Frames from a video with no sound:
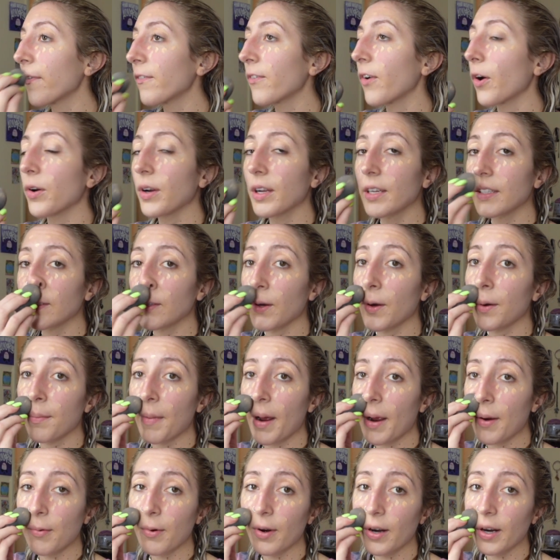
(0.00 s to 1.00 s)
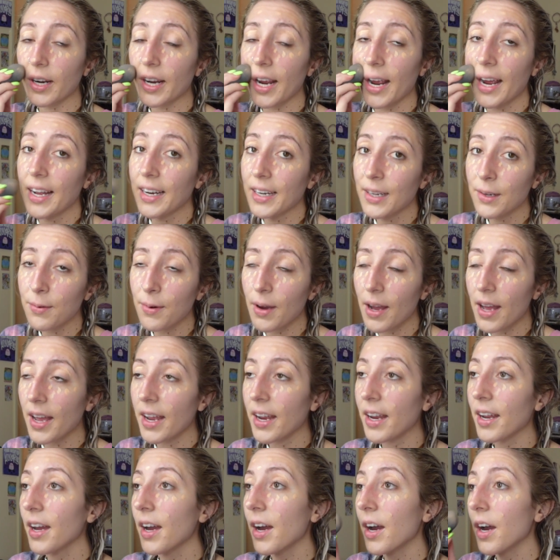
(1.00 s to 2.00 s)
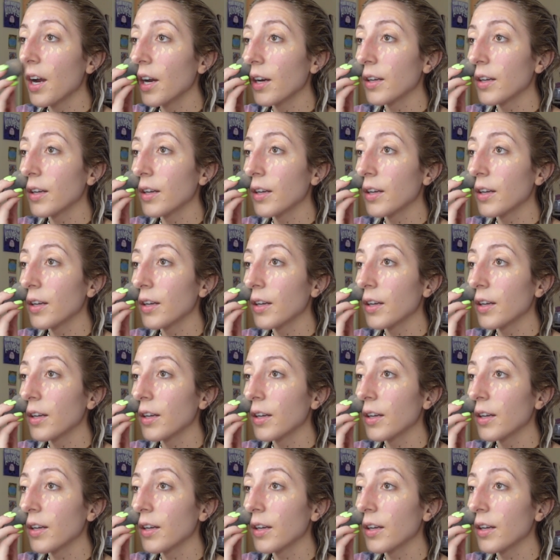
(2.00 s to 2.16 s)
focus on my work anyway.